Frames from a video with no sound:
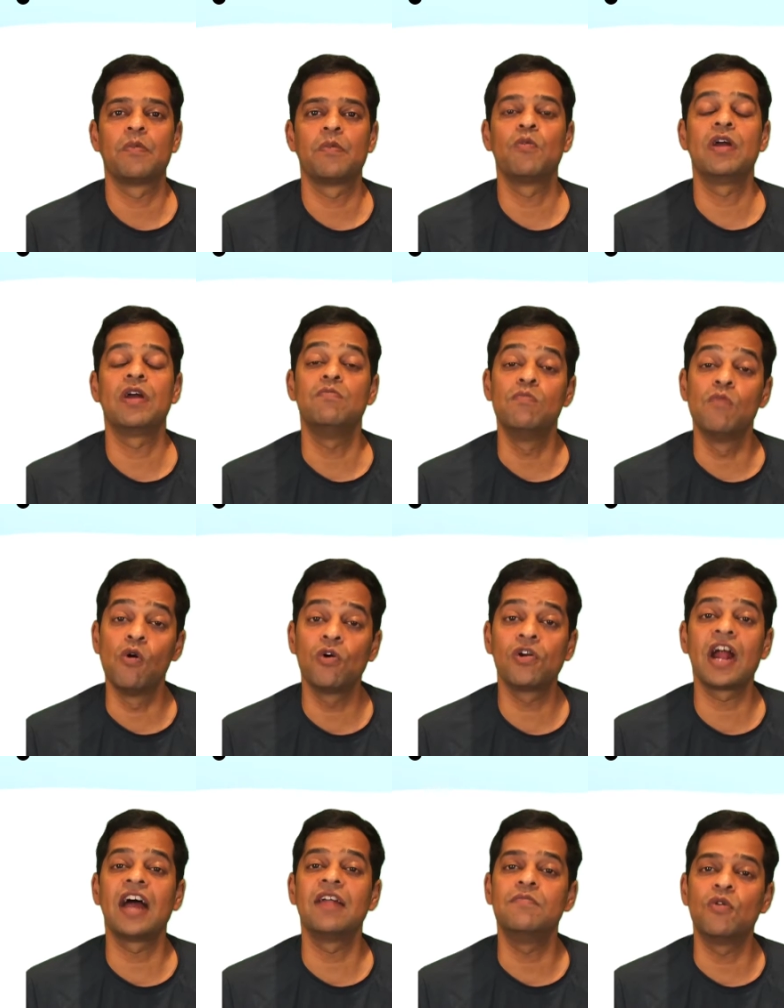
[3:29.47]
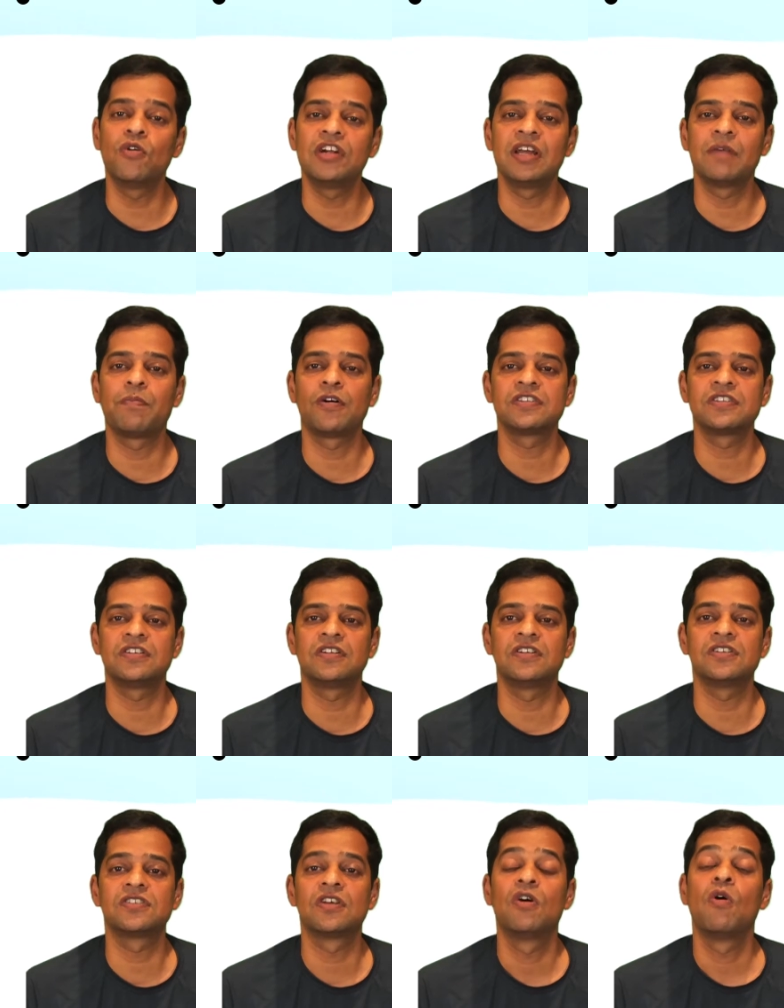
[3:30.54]
when more and more
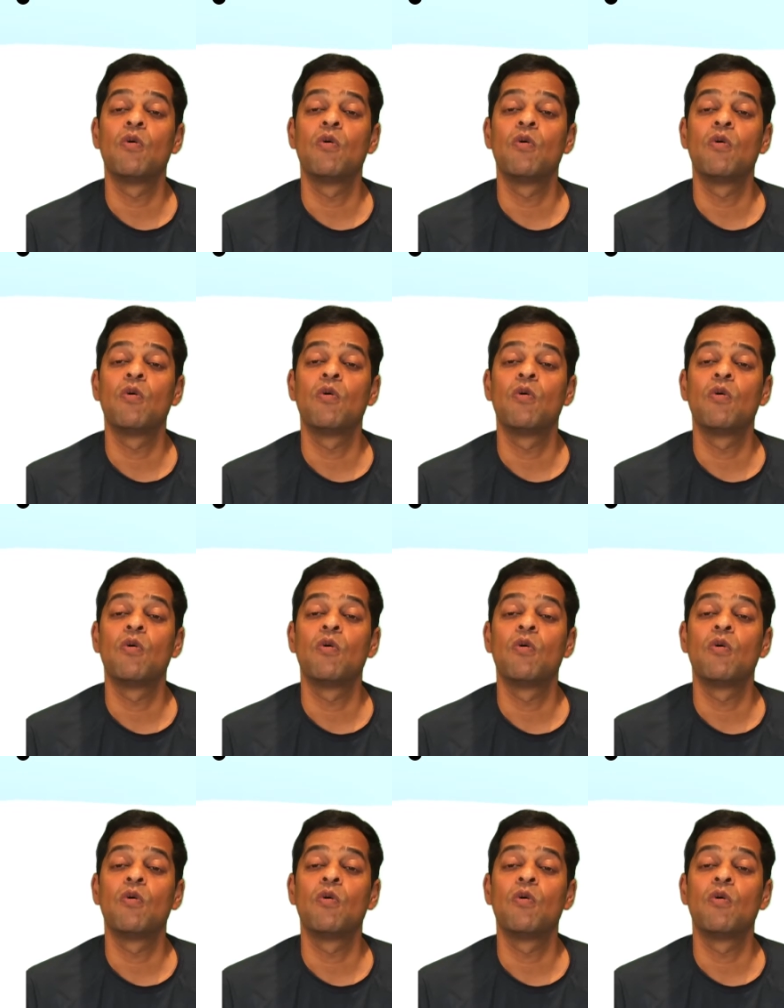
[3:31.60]
depositors